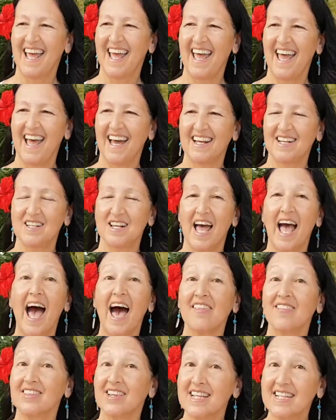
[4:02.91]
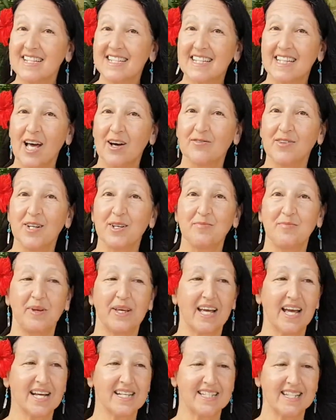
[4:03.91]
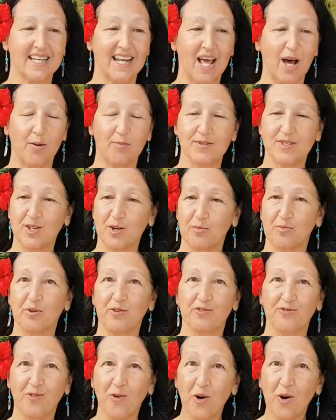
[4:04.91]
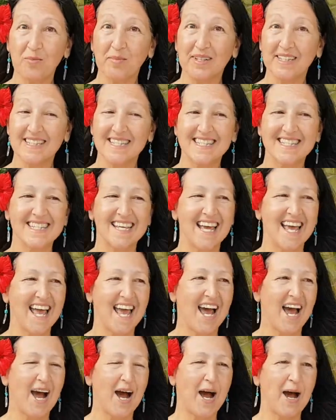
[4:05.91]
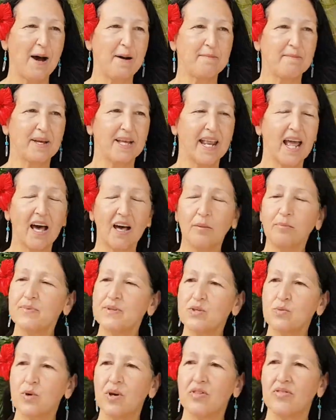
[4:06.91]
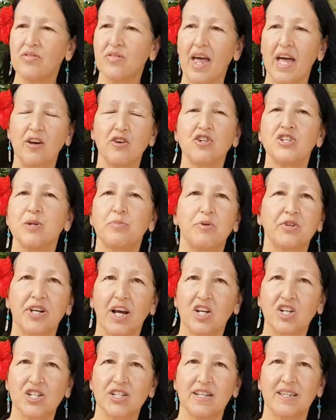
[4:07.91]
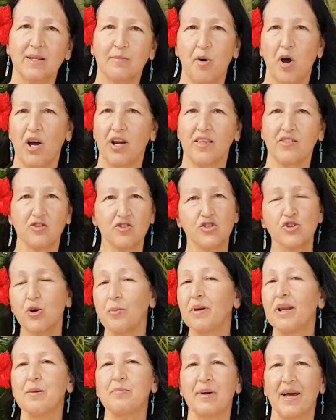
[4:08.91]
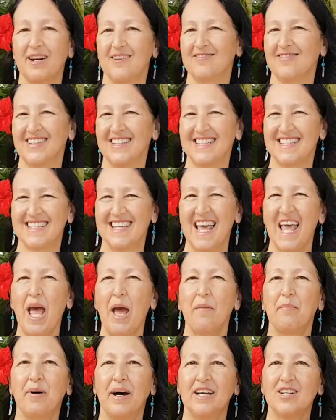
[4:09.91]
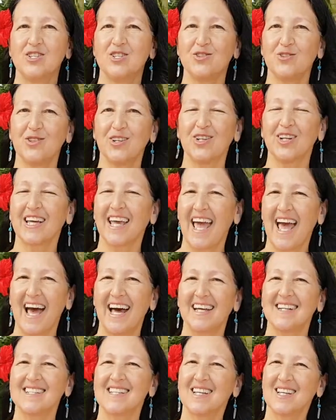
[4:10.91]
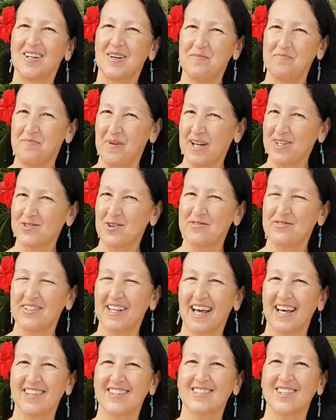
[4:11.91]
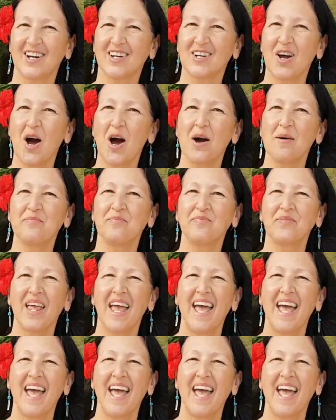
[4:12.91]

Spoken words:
And athletes love it because it helps their performance. It helps with energy production in the body. There's so many benefits, but do look at myjoyfulhealth.com.